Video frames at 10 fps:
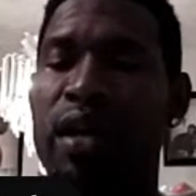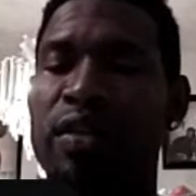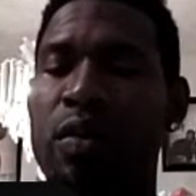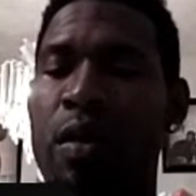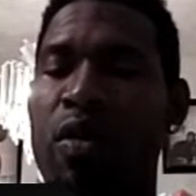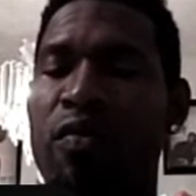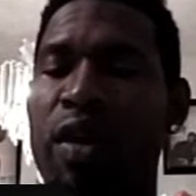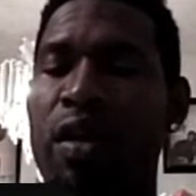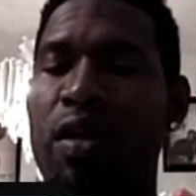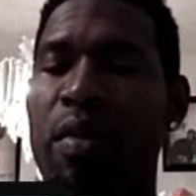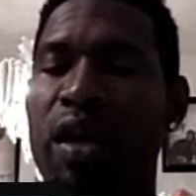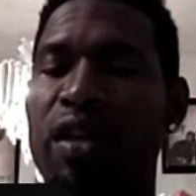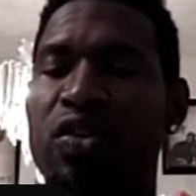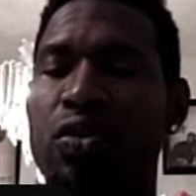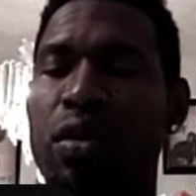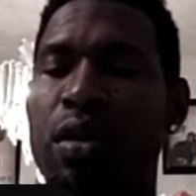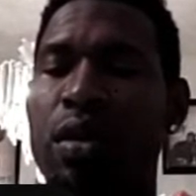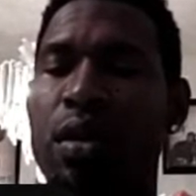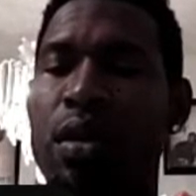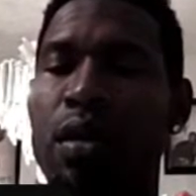and that's why I'm over here making
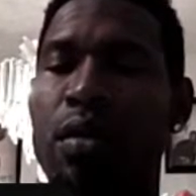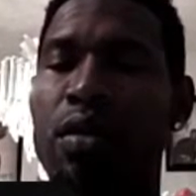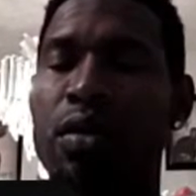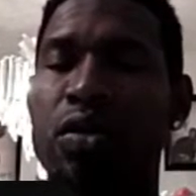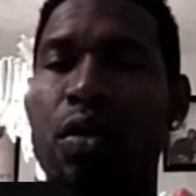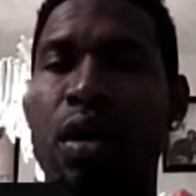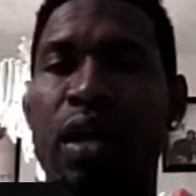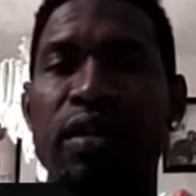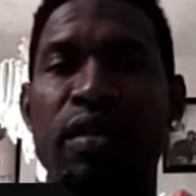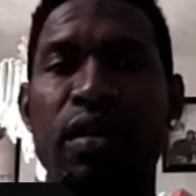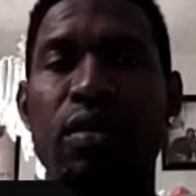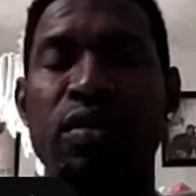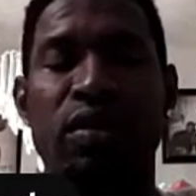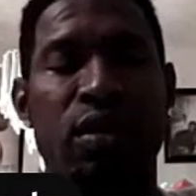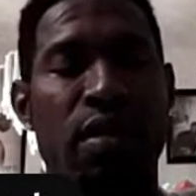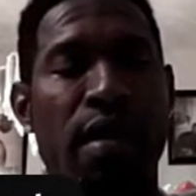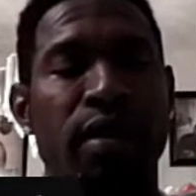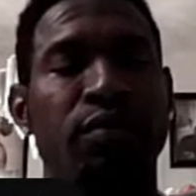sure that the show continues.